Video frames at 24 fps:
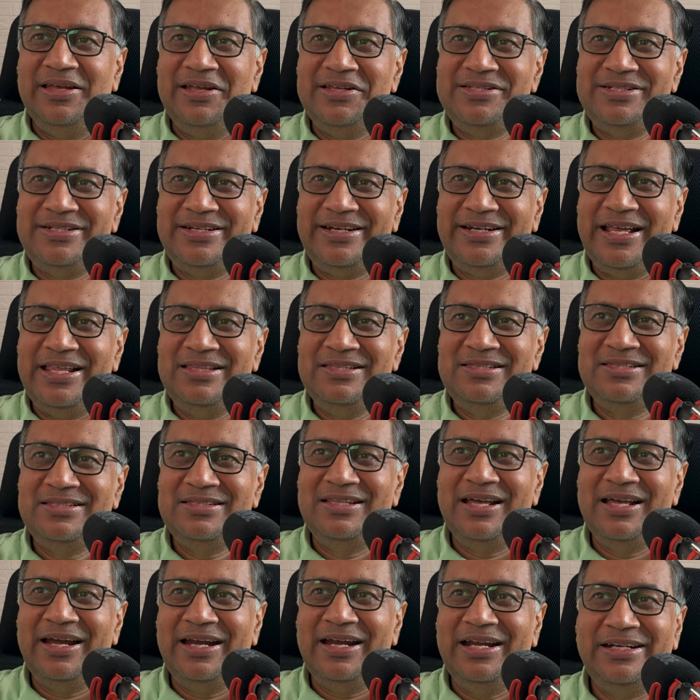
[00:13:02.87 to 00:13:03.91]
strengths,
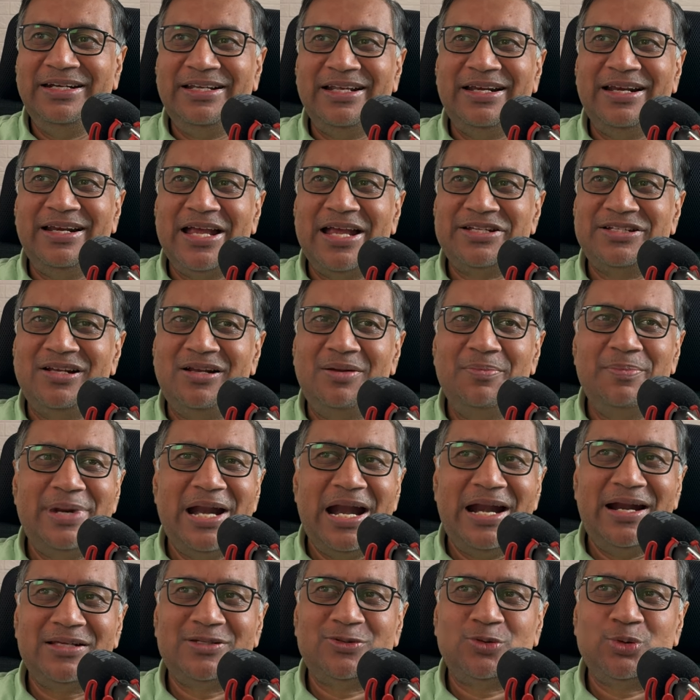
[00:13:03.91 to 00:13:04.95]
the International
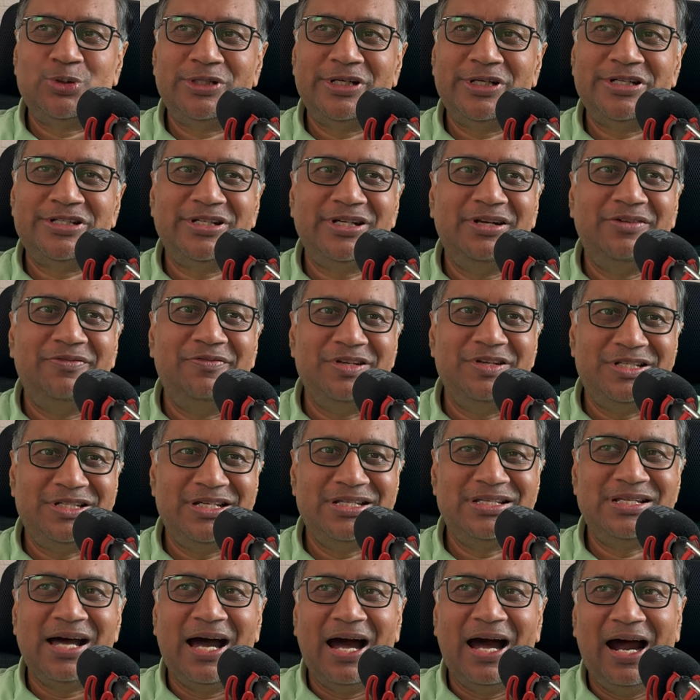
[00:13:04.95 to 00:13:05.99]
Brand Association, which
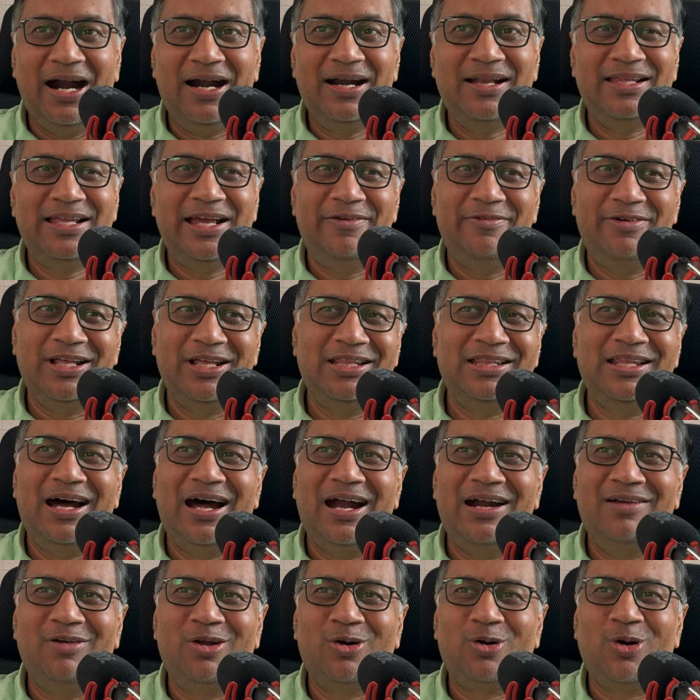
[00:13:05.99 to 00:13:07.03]
is hard. They have done the
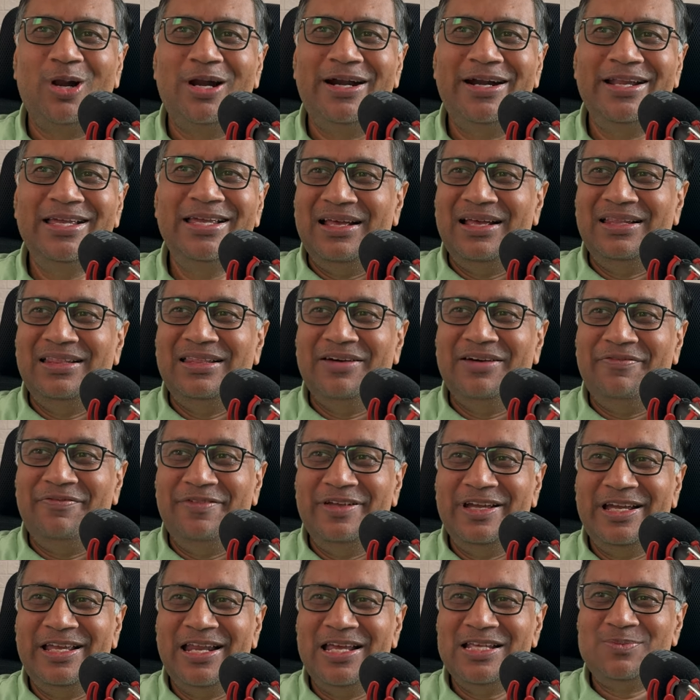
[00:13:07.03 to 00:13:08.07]
hard work already. The
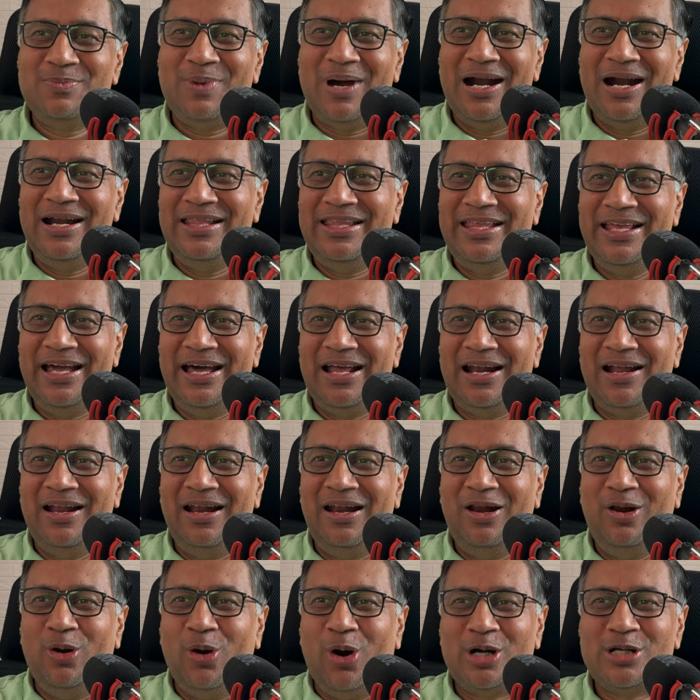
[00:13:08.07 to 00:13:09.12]
weakness part, they are a
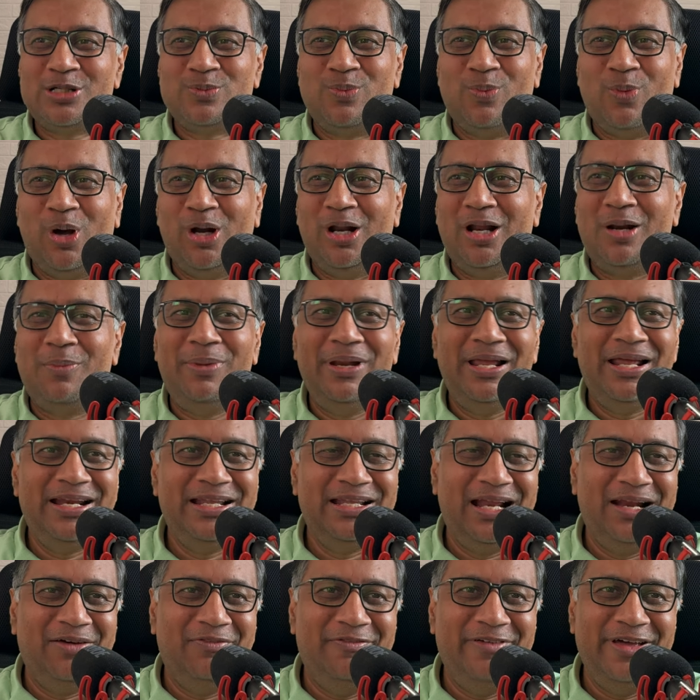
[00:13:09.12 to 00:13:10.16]
lot smaller player in
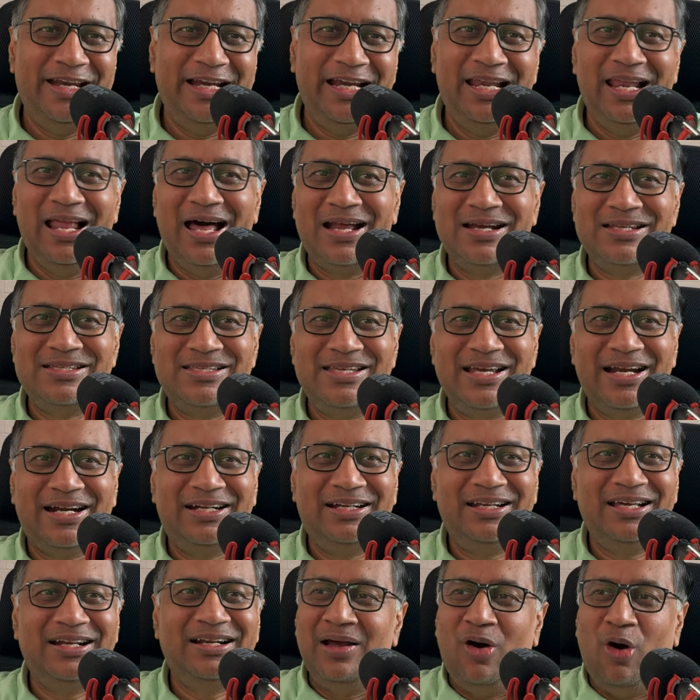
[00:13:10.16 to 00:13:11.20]
a very large
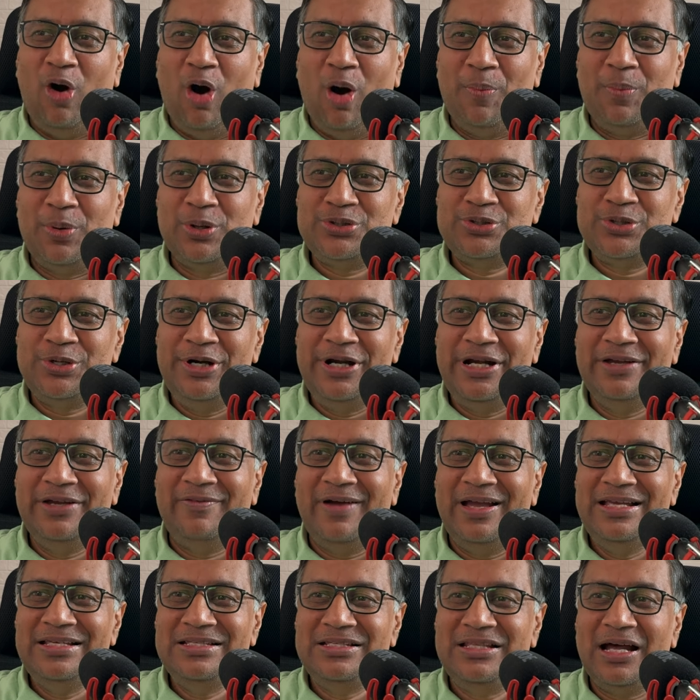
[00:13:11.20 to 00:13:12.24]
sector. Opportunity
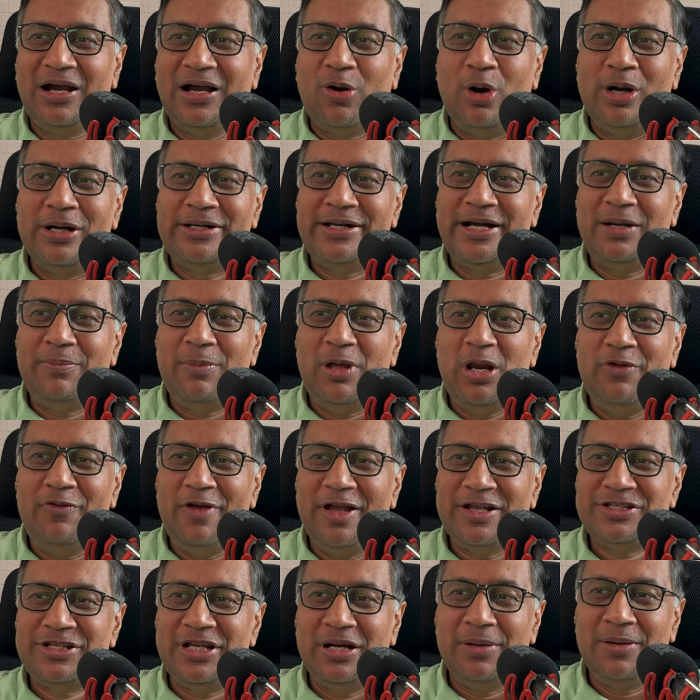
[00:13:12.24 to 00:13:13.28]
wise, the contract
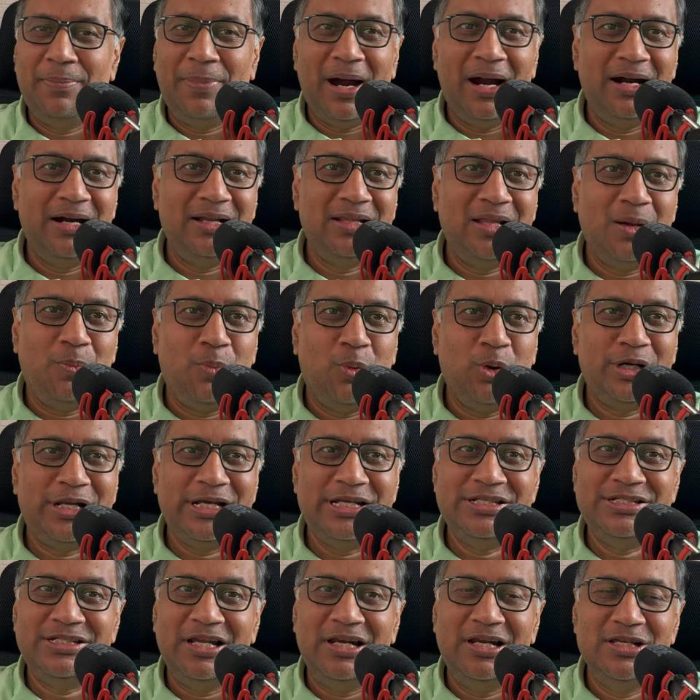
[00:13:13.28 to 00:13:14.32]
manufacturing part, the
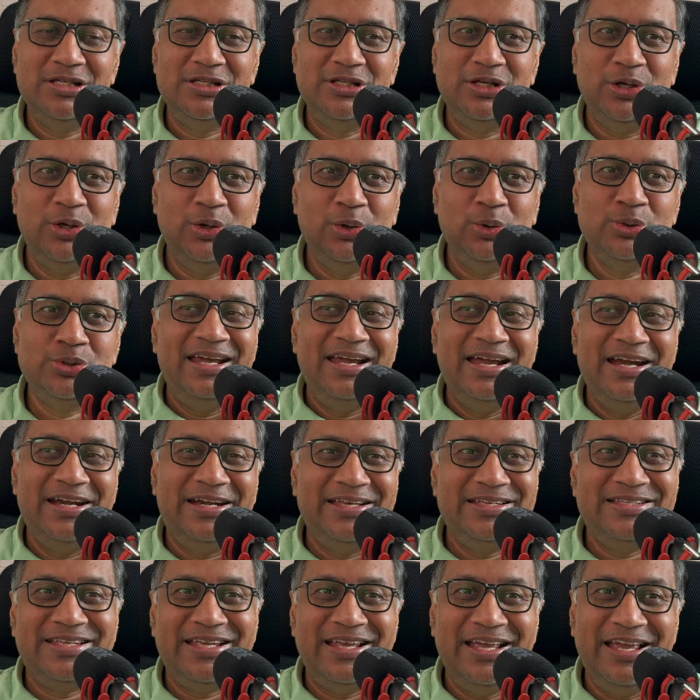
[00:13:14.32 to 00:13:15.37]
potential is huge. It
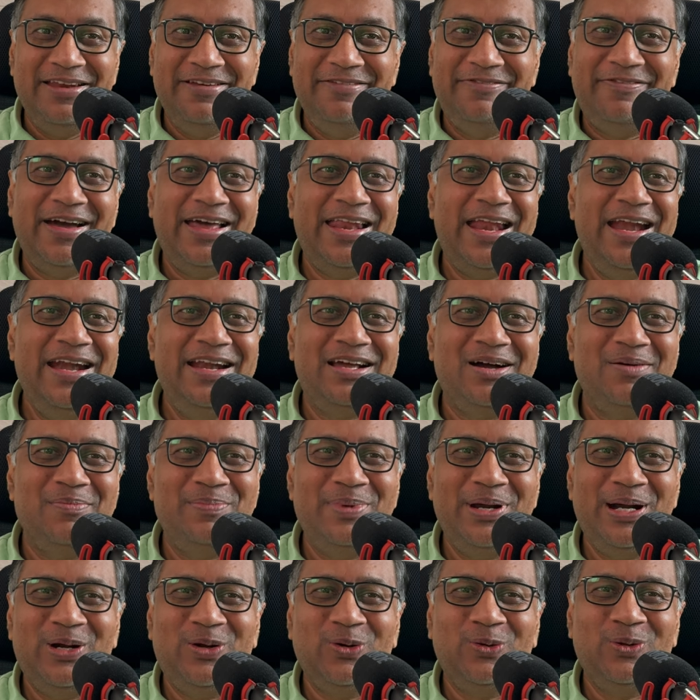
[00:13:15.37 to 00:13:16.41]
is infinite
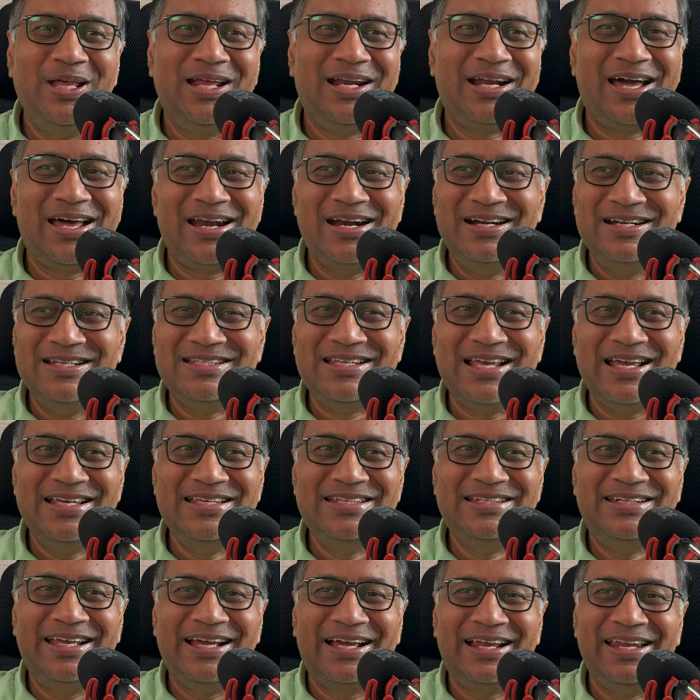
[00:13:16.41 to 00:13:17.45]
compared to their current
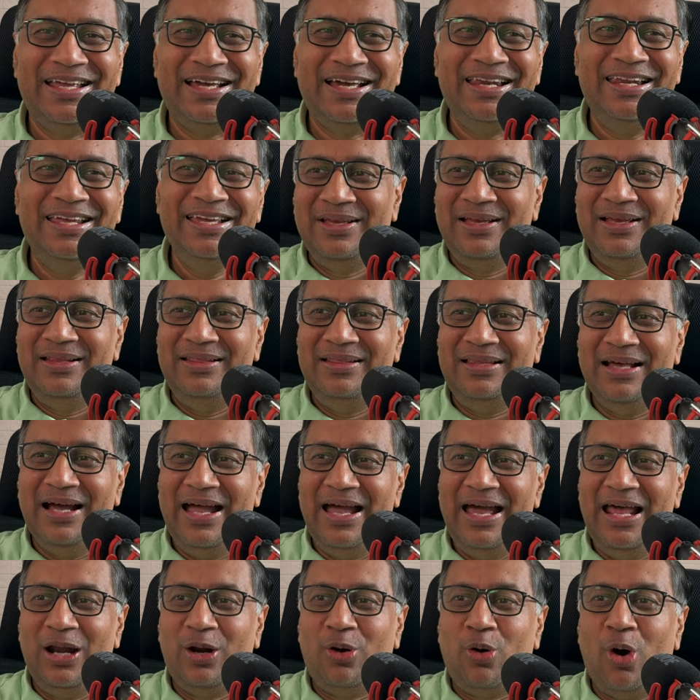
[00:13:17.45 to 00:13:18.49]
size technically. The
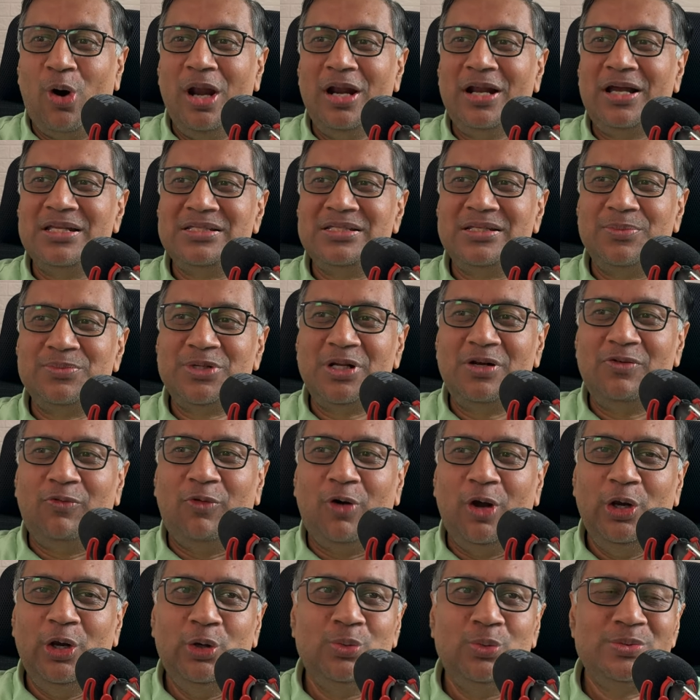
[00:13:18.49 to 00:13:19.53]
alcohol consumption
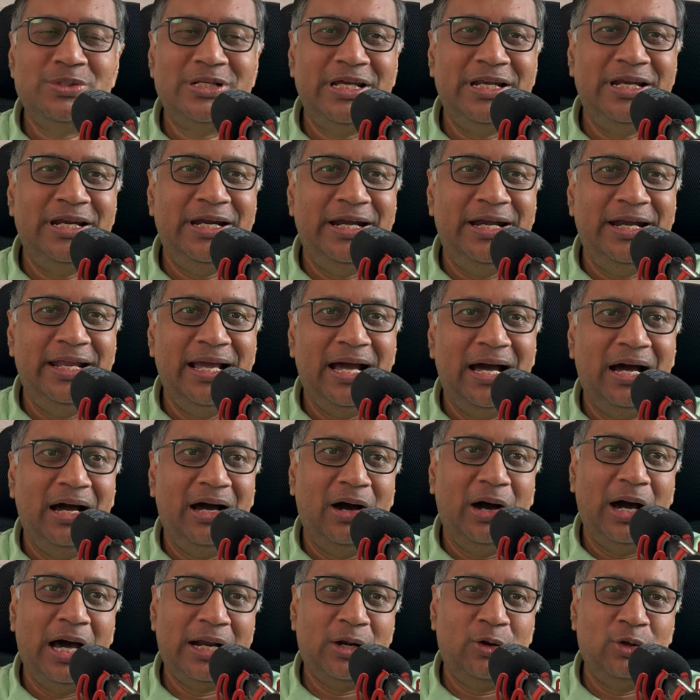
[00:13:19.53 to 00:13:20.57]
volumes in India
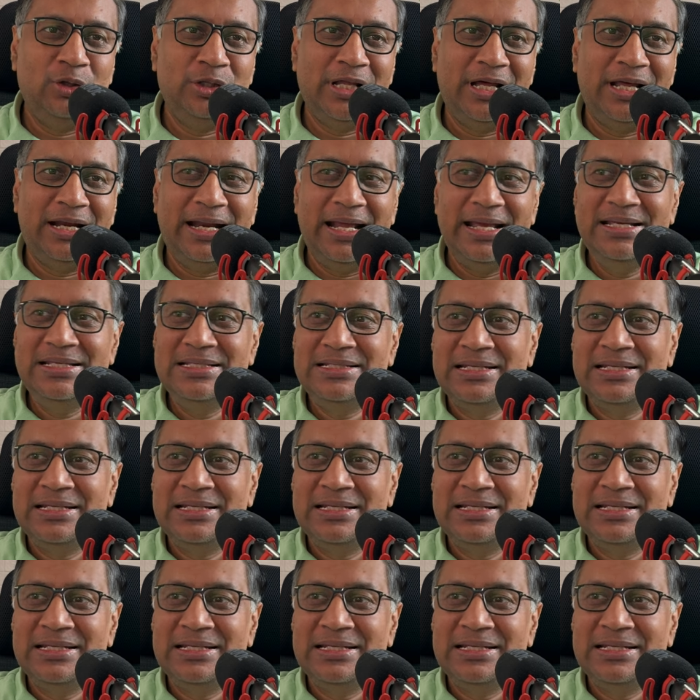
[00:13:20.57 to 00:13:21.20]
are on the rise.